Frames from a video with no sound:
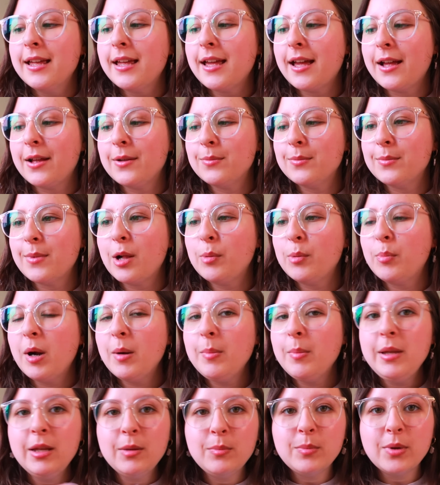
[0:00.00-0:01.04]
I'll
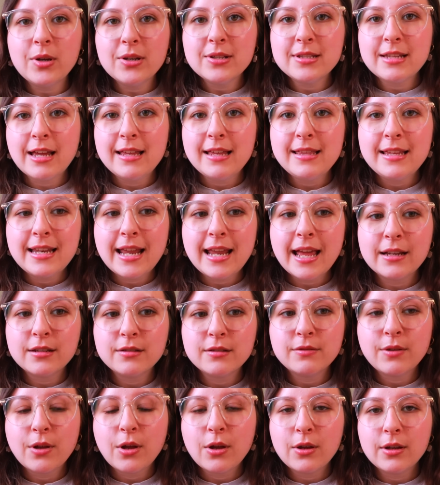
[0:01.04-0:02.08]
probably unbox that in the
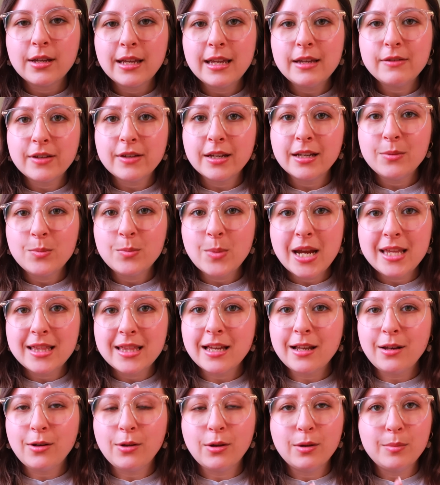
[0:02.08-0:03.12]
next vlog if I can wait
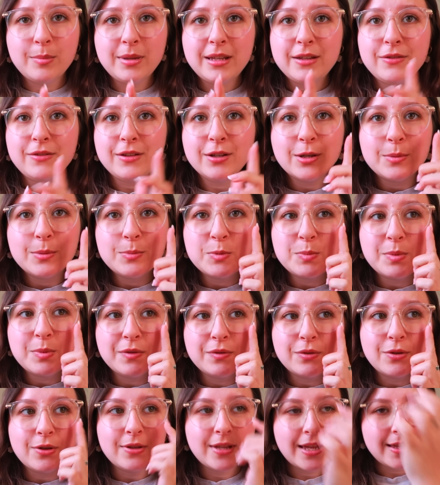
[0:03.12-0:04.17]
that long. But if it comes
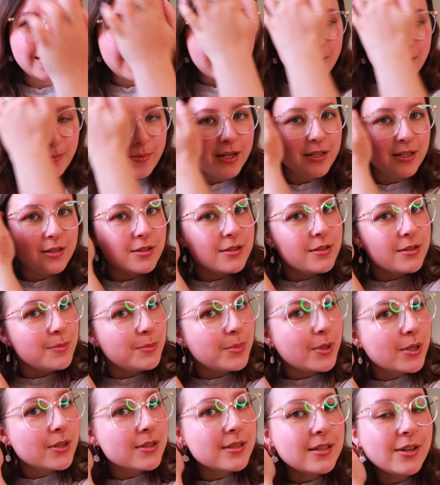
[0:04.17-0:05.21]
before then I might just
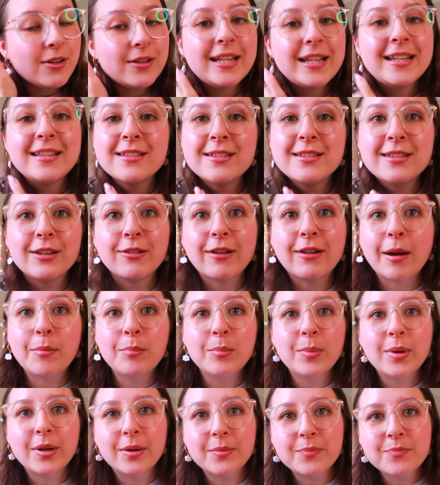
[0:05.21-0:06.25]
unbox it on
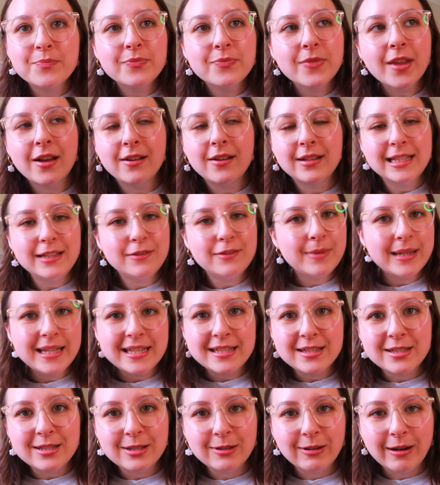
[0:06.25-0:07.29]
Instagram. But I'll leave my
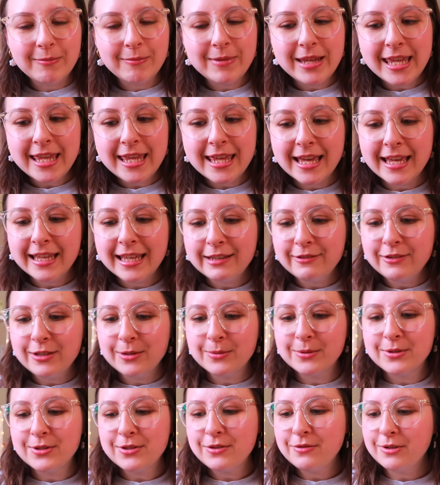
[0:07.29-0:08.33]
Instagram here if you
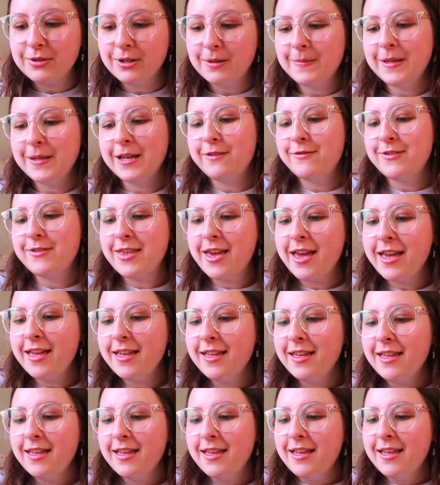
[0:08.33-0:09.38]
want to follow me over there.
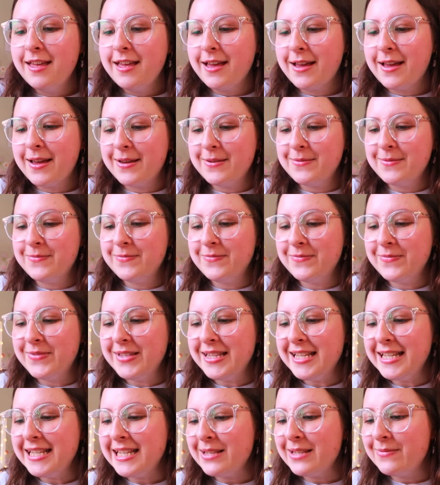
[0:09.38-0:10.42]

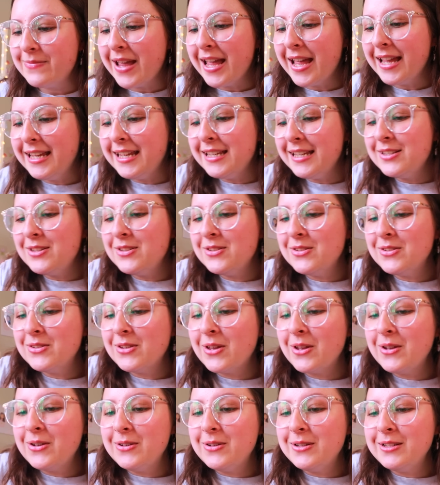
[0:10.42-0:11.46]
But this is packaged
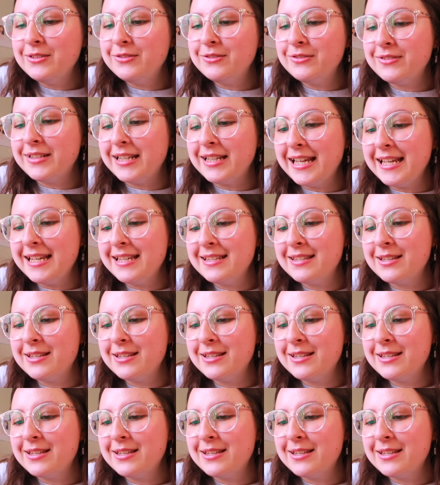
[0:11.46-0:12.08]
so lovely.